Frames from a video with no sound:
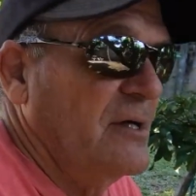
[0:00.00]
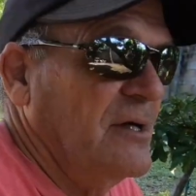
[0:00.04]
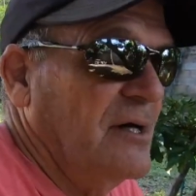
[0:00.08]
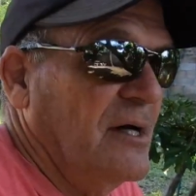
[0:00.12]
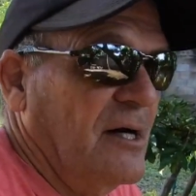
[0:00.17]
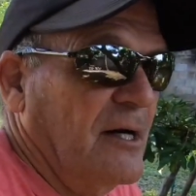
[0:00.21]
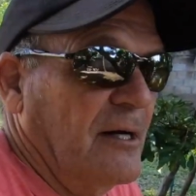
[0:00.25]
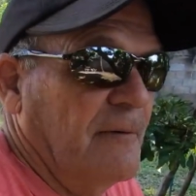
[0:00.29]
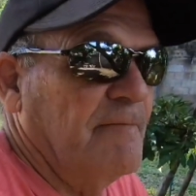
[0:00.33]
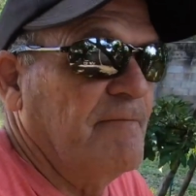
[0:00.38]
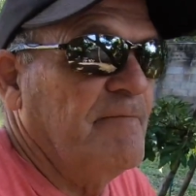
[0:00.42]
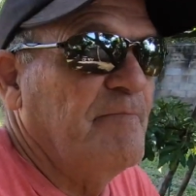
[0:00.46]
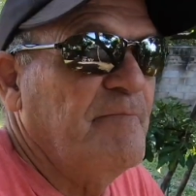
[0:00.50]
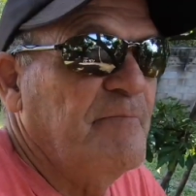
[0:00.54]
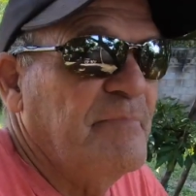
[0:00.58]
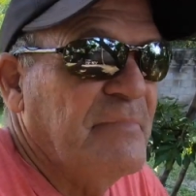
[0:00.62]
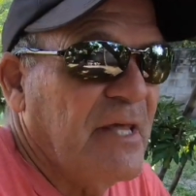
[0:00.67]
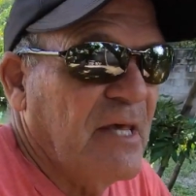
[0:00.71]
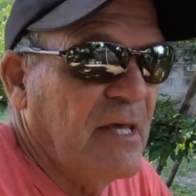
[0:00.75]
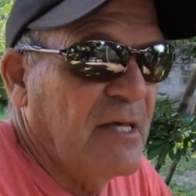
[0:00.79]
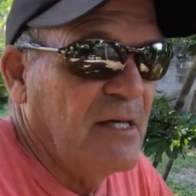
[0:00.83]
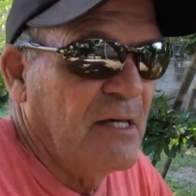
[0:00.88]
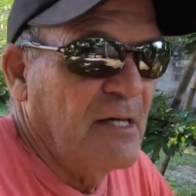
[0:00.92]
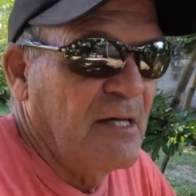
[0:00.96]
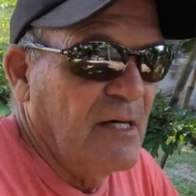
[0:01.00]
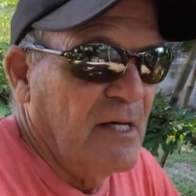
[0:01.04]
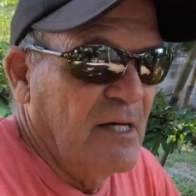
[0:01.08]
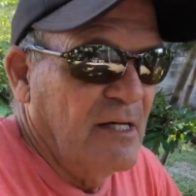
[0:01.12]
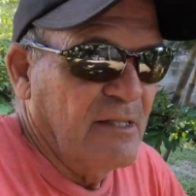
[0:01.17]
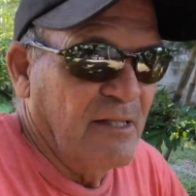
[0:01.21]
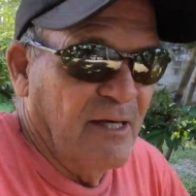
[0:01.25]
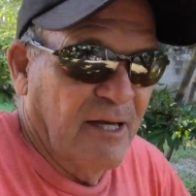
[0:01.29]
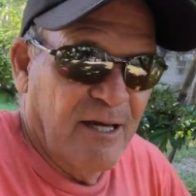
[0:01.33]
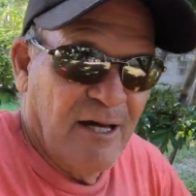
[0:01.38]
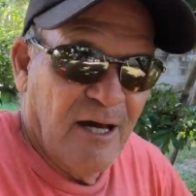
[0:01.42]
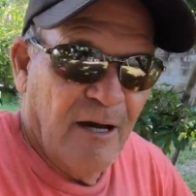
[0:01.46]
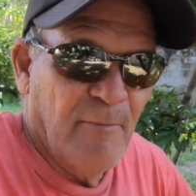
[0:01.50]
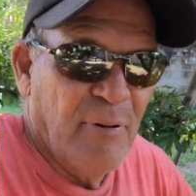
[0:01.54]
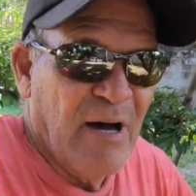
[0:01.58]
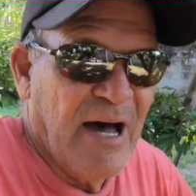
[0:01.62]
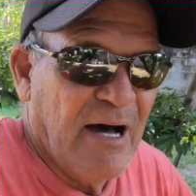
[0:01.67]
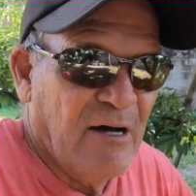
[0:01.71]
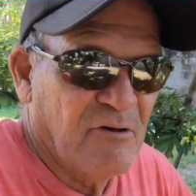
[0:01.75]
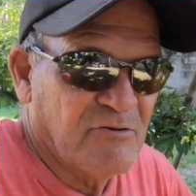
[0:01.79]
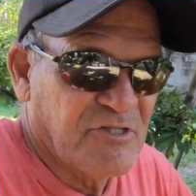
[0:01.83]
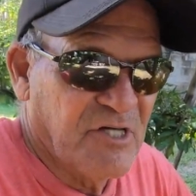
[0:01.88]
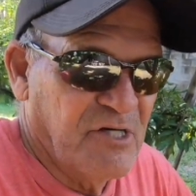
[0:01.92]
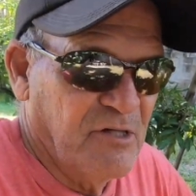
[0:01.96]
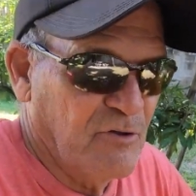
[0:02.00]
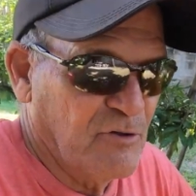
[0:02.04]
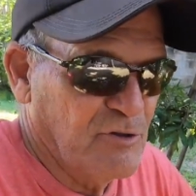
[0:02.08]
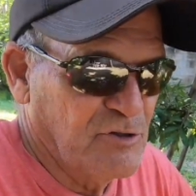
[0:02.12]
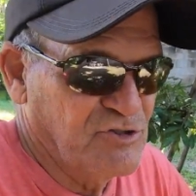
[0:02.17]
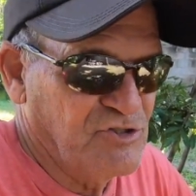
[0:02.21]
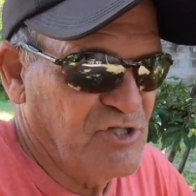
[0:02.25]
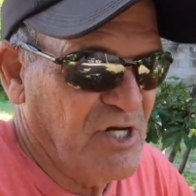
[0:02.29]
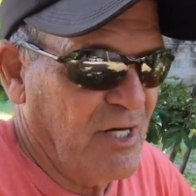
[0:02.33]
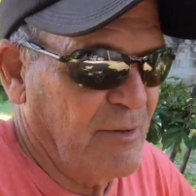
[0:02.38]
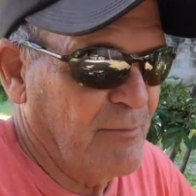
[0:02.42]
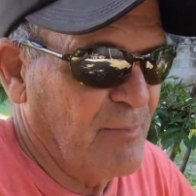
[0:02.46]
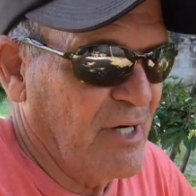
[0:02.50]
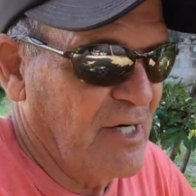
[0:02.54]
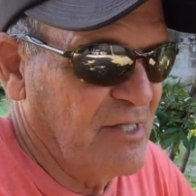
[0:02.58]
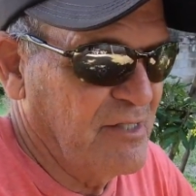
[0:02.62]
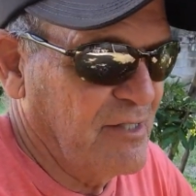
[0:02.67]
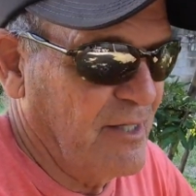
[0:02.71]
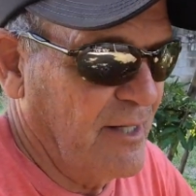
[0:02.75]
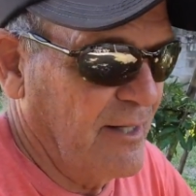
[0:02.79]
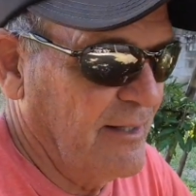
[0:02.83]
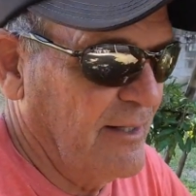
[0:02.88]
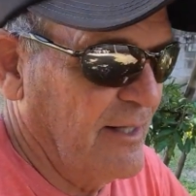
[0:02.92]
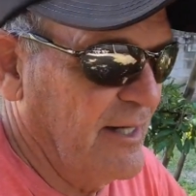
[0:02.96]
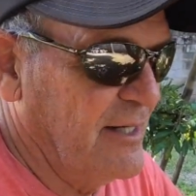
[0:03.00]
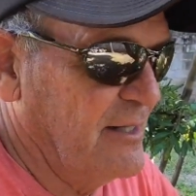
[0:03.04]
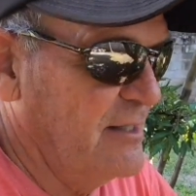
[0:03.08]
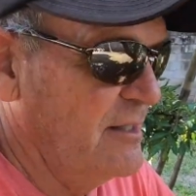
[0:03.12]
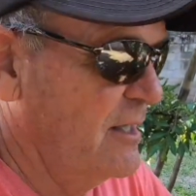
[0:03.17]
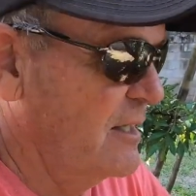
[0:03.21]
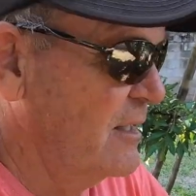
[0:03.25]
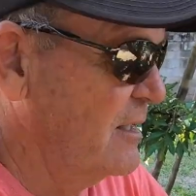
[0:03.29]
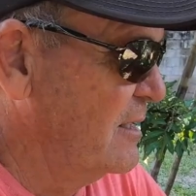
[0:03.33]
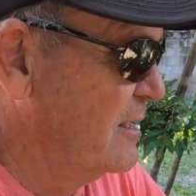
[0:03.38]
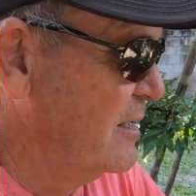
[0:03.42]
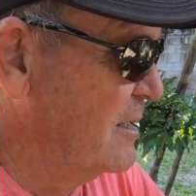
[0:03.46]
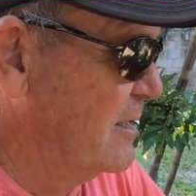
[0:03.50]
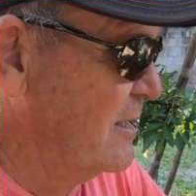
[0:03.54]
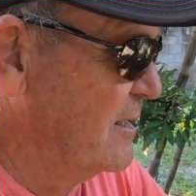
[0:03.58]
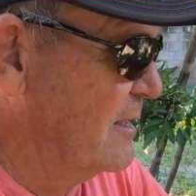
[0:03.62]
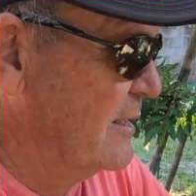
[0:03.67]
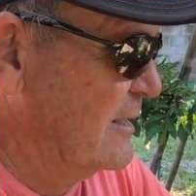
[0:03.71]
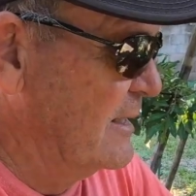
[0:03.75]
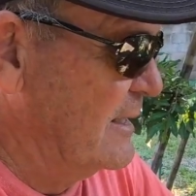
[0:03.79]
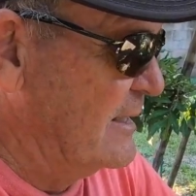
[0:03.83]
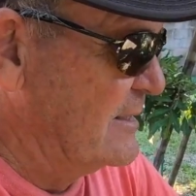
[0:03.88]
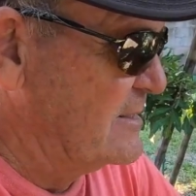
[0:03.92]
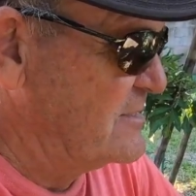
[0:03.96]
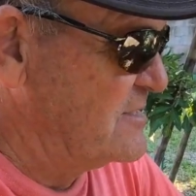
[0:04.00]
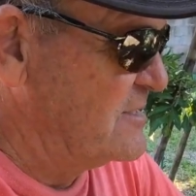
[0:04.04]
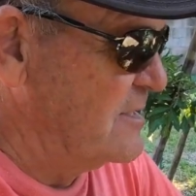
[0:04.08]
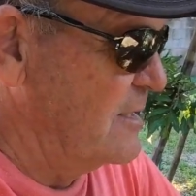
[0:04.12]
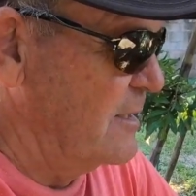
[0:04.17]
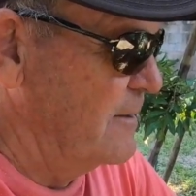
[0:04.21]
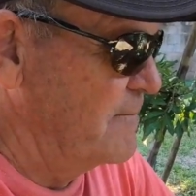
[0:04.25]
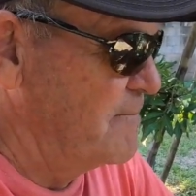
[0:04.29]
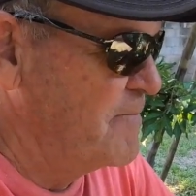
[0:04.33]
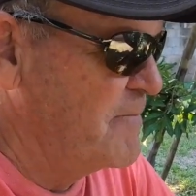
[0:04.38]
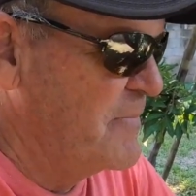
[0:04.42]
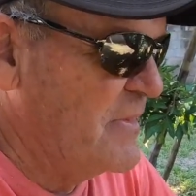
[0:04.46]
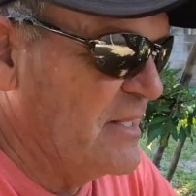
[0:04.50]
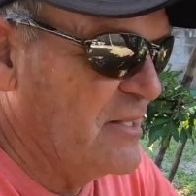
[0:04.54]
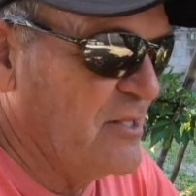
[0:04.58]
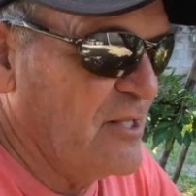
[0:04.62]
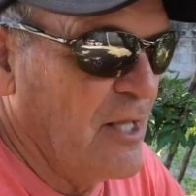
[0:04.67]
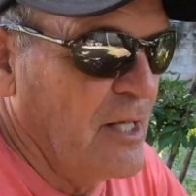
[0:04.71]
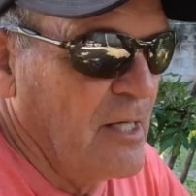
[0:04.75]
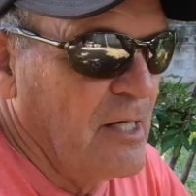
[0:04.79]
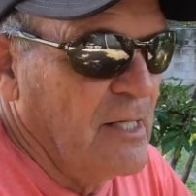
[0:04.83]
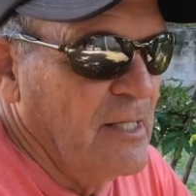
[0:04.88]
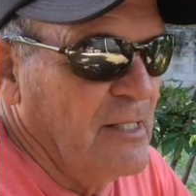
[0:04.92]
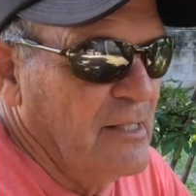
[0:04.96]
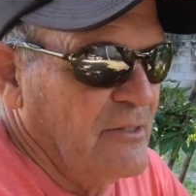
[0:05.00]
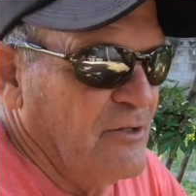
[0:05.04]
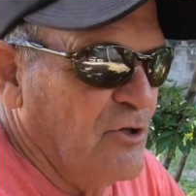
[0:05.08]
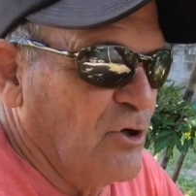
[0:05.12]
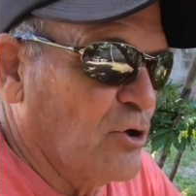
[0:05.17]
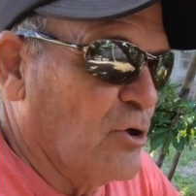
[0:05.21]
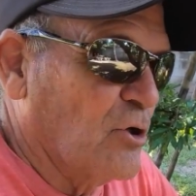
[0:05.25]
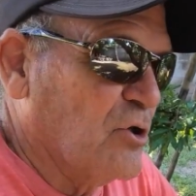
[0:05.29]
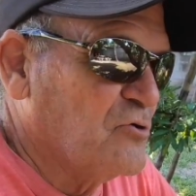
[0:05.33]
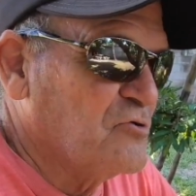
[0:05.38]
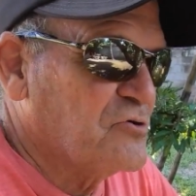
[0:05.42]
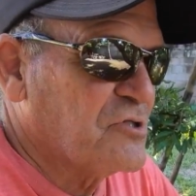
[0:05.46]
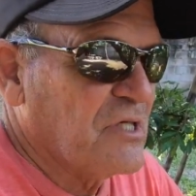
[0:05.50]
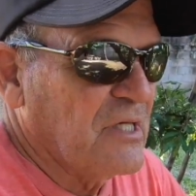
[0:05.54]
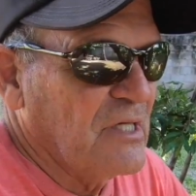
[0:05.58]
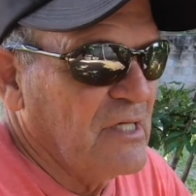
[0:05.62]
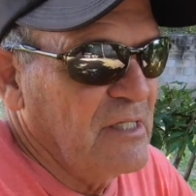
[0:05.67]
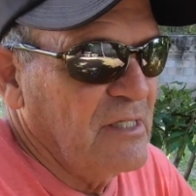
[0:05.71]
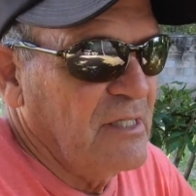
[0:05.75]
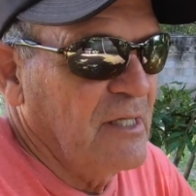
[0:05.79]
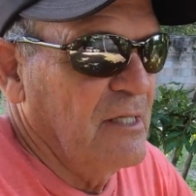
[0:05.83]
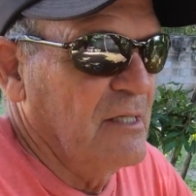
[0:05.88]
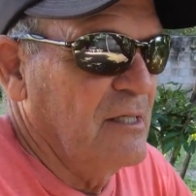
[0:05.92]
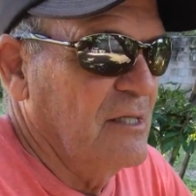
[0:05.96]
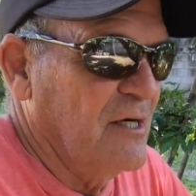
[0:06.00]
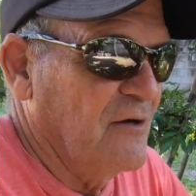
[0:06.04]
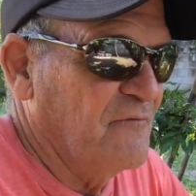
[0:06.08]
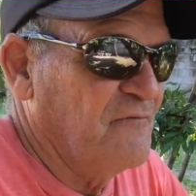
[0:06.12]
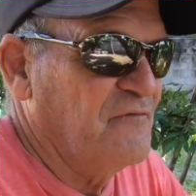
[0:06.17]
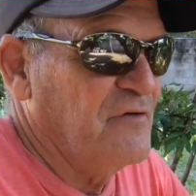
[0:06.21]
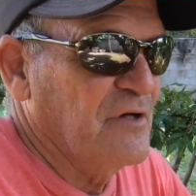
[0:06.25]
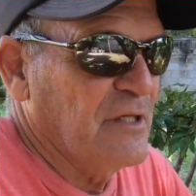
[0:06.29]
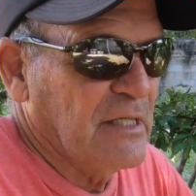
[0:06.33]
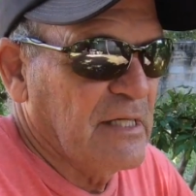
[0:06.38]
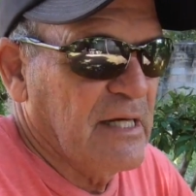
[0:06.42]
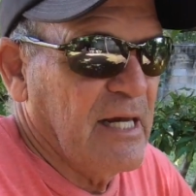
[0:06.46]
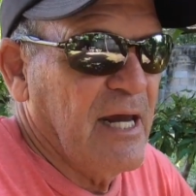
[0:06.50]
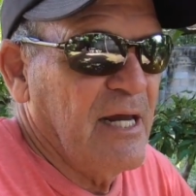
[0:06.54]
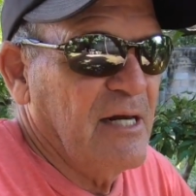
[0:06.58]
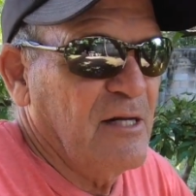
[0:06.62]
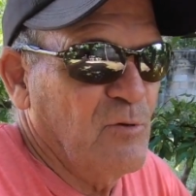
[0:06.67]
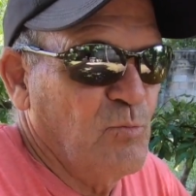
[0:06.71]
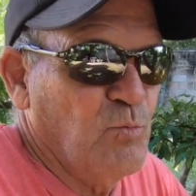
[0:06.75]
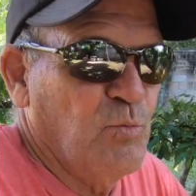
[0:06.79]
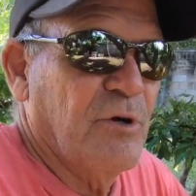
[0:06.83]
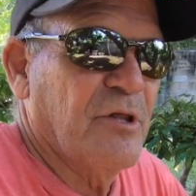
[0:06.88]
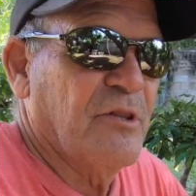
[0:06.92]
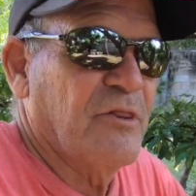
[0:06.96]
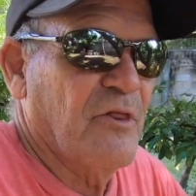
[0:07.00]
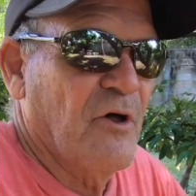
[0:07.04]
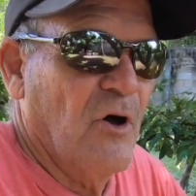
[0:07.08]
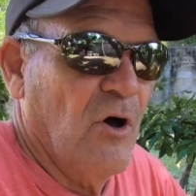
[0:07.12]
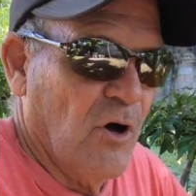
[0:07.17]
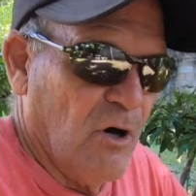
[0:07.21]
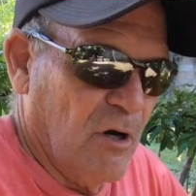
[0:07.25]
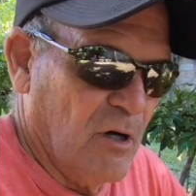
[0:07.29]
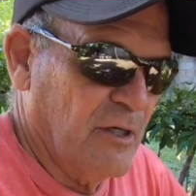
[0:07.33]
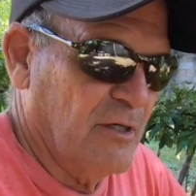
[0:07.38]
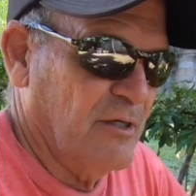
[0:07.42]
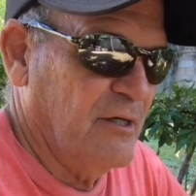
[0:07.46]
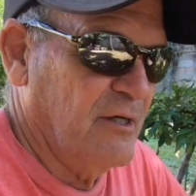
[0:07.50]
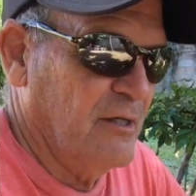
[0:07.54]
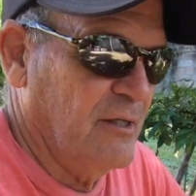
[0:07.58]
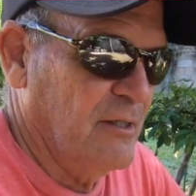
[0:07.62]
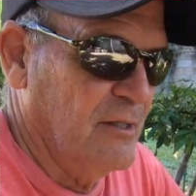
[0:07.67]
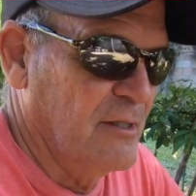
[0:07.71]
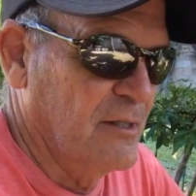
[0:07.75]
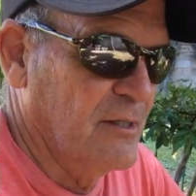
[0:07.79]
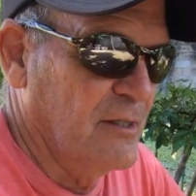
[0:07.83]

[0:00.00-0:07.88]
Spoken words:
the Cub House here in Chiang Mai, Thailand. It's they're loosely affiliated with Honda.